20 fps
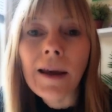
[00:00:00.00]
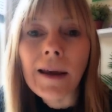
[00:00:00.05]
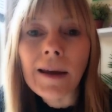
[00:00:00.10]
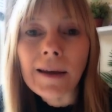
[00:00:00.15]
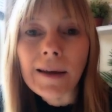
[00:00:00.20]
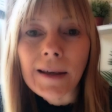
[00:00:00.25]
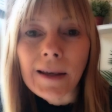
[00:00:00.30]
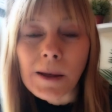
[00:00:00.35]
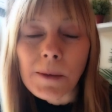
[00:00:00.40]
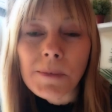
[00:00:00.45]

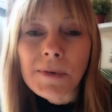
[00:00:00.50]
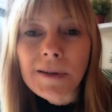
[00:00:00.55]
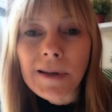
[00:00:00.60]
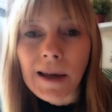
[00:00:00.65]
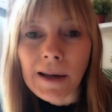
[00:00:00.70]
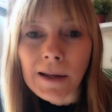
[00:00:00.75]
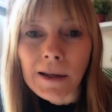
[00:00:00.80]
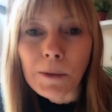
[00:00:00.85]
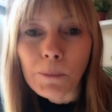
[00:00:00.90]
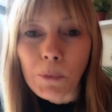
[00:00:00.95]
it keeps
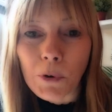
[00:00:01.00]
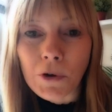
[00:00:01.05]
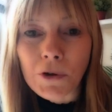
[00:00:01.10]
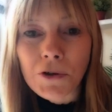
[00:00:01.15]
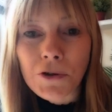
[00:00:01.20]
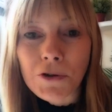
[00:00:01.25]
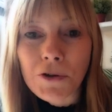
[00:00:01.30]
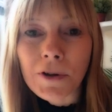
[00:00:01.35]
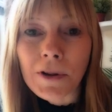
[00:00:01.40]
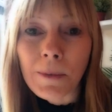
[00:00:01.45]
getting
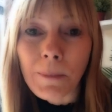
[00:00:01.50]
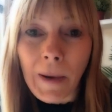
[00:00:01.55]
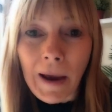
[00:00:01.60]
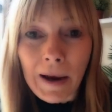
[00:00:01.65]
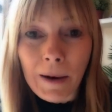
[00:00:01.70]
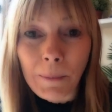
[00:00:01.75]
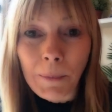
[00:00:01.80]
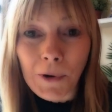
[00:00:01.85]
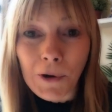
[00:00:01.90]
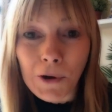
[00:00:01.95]
pushed to the
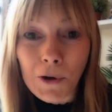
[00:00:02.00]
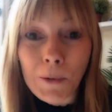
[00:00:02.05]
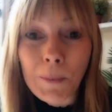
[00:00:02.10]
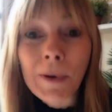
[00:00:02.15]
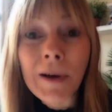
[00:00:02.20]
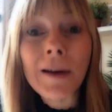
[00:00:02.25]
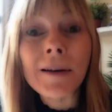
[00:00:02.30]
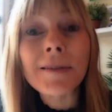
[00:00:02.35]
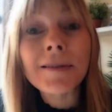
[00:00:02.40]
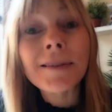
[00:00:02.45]
back burner
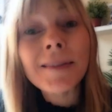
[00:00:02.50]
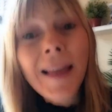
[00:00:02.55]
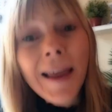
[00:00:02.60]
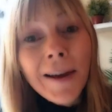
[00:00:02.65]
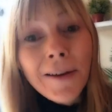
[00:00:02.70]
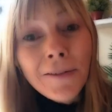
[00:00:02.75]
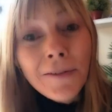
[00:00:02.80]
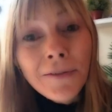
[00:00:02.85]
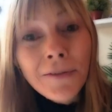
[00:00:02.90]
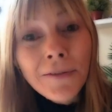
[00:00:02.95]
because
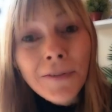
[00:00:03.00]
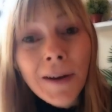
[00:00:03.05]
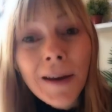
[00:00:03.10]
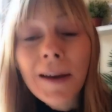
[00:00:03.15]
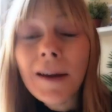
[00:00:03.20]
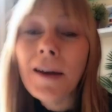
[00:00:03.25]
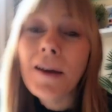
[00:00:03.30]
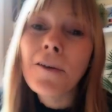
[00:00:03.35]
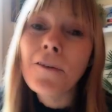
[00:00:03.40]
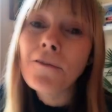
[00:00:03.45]
life,
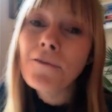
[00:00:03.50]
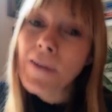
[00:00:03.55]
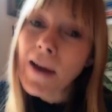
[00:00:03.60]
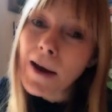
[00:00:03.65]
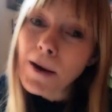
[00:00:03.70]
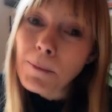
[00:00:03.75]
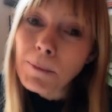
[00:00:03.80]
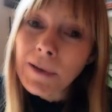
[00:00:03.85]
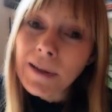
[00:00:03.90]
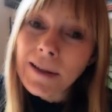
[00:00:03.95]

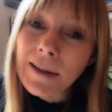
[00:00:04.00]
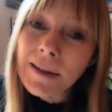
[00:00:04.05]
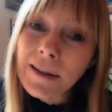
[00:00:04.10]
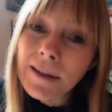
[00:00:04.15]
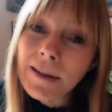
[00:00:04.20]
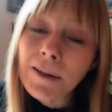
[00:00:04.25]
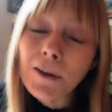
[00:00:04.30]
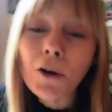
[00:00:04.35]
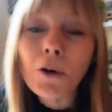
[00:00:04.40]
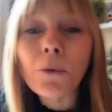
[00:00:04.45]

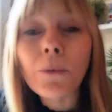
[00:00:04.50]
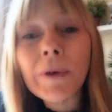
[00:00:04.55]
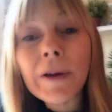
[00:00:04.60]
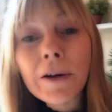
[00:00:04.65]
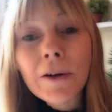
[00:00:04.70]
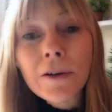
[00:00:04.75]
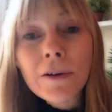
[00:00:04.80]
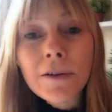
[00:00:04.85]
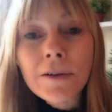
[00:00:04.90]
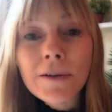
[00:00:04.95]
family,
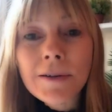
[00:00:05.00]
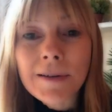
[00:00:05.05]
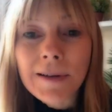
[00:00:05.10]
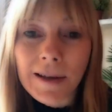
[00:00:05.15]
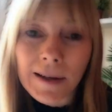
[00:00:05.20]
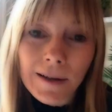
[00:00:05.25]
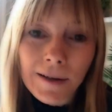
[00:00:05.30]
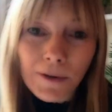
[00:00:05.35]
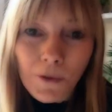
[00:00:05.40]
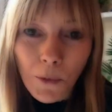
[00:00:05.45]
careers
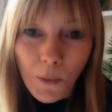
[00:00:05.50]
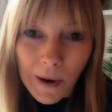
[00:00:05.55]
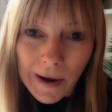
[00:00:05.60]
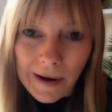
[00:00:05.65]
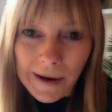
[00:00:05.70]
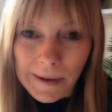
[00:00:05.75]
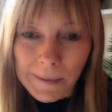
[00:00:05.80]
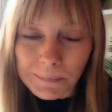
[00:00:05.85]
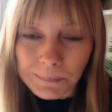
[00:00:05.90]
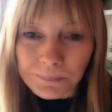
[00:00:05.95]
get in the
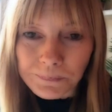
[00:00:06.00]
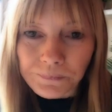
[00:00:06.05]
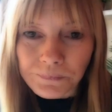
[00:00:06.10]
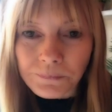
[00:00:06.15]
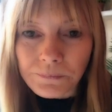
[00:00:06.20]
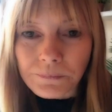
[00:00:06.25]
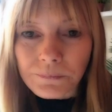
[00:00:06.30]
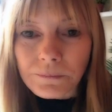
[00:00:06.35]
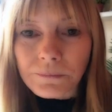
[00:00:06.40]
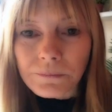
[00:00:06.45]
way.
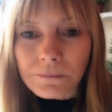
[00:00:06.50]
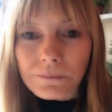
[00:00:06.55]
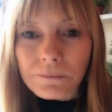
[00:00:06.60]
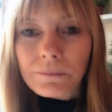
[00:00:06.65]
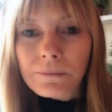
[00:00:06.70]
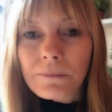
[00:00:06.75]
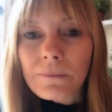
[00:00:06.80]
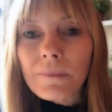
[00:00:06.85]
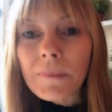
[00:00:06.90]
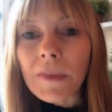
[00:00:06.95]

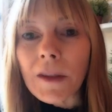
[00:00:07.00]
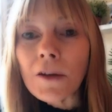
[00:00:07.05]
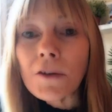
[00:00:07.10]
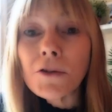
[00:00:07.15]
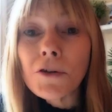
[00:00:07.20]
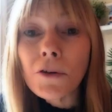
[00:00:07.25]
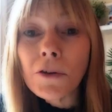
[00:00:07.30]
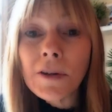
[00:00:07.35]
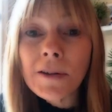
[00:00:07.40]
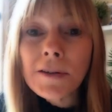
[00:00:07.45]

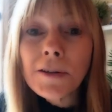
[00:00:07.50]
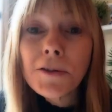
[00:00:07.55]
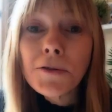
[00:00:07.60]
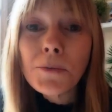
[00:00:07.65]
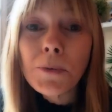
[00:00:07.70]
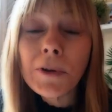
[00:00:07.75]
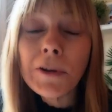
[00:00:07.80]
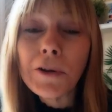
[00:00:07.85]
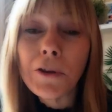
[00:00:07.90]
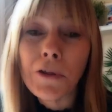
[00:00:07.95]
So this is
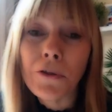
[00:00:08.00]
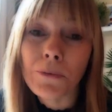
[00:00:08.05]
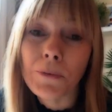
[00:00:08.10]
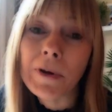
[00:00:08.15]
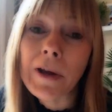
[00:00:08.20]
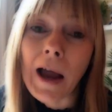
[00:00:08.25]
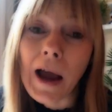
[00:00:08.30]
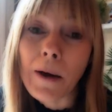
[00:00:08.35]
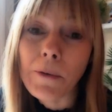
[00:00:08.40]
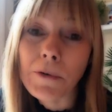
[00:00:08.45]
really
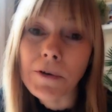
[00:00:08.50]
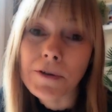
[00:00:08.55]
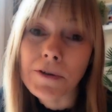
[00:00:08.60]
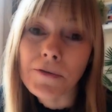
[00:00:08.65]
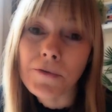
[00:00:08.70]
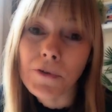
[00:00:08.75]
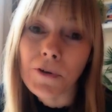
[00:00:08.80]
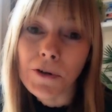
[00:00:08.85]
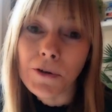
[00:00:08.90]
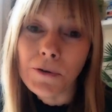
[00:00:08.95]
3
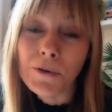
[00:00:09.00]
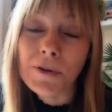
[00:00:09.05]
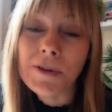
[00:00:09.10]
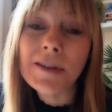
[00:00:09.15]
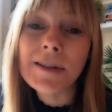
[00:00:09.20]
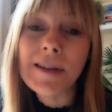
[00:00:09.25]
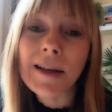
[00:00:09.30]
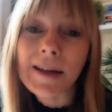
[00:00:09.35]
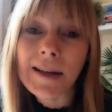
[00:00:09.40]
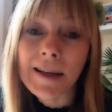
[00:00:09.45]
hours for you
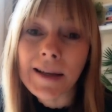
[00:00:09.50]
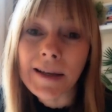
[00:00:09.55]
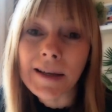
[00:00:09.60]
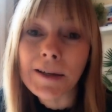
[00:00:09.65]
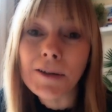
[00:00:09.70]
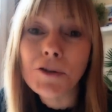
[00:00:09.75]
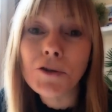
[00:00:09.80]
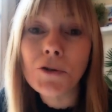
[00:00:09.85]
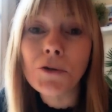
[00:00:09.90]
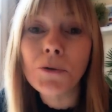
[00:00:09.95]
to
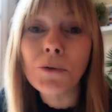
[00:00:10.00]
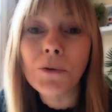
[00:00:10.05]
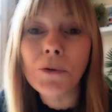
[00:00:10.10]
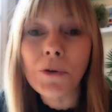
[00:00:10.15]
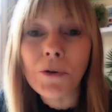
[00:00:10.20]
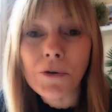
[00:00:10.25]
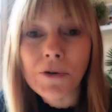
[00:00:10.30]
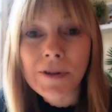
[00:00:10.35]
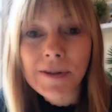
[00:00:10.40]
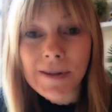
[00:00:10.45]
dedicate to
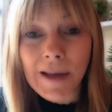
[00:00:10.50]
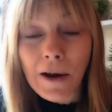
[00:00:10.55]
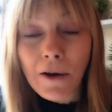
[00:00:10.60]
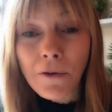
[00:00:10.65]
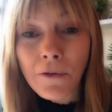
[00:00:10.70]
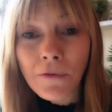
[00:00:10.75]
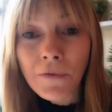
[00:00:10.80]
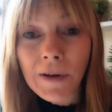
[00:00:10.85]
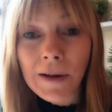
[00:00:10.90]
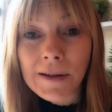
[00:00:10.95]

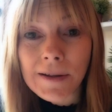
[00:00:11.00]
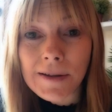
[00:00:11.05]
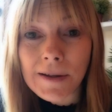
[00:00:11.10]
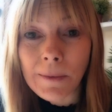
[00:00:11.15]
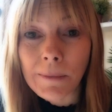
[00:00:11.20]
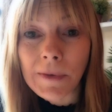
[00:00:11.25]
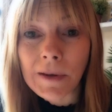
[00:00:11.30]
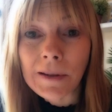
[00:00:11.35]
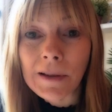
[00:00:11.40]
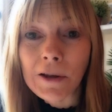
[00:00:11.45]
yourself and
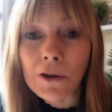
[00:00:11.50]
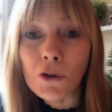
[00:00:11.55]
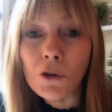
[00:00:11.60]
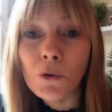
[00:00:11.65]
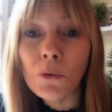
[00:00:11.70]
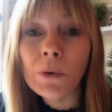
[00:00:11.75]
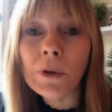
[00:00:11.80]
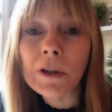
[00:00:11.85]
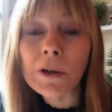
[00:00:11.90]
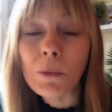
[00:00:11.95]
something that
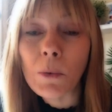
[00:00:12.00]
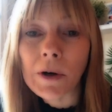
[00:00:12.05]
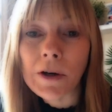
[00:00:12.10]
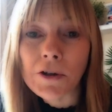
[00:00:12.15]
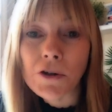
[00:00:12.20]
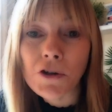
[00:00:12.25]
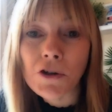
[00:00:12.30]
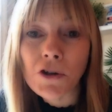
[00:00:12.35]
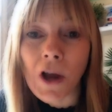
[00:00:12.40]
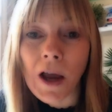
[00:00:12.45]
you really want
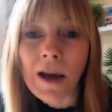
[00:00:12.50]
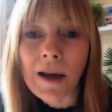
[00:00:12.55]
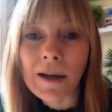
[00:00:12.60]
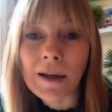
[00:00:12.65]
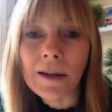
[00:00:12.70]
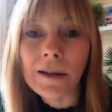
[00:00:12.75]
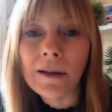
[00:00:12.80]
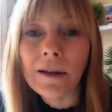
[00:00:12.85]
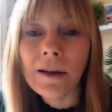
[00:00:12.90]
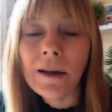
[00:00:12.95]
to
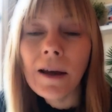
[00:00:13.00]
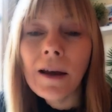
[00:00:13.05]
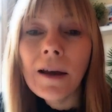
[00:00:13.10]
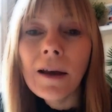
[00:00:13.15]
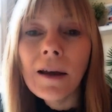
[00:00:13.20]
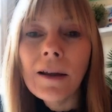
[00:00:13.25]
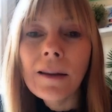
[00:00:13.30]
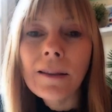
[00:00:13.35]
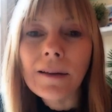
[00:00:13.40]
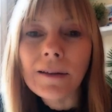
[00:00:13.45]
shine
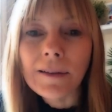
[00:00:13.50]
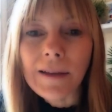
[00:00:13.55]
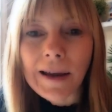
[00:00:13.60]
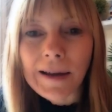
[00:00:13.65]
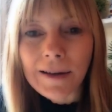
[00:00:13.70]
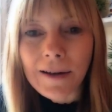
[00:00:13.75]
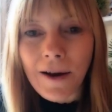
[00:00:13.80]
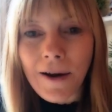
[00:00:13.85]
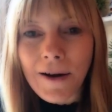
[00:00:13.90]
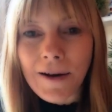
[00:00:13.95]
the
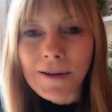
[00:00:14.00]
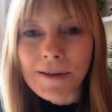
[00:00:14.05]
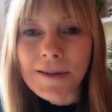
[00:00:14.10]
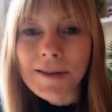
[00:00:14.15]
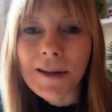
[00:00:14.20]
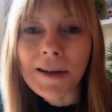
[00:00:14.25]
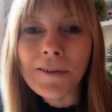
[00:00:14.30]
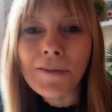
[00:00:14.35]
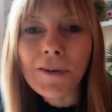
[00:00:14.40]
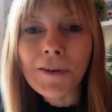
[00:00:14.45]
light on,
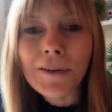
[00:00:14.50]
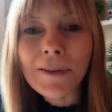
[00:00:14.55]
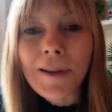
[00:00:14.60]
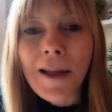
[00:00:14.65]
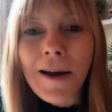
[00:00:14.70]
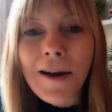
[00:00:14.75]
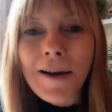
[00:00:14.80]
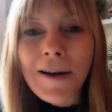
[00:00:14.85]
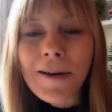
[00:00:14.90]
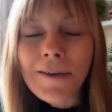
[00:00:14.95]
to give your
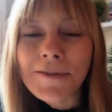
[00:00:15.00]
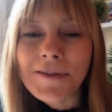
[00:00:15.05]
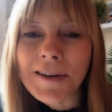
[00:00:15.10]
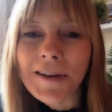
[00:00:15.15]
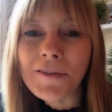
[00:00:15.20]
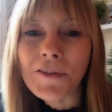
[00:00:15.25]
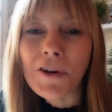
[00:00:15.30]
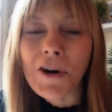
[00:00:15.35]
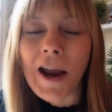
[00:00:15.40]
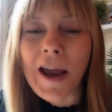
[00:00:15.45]
love, to
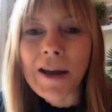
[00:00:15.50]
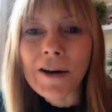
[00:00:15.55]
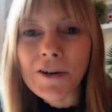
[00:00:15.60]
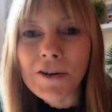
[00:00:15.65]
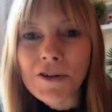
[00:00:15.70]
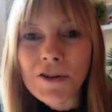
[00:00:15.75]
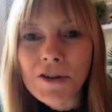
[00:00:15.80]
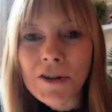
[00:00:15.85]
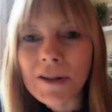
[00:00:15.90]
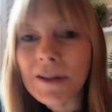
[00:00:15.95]
give your
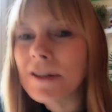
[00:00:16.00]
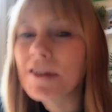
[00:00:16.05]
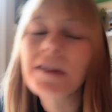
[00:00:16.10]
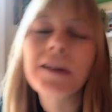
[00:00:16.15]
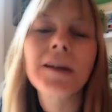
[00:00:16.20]
energy,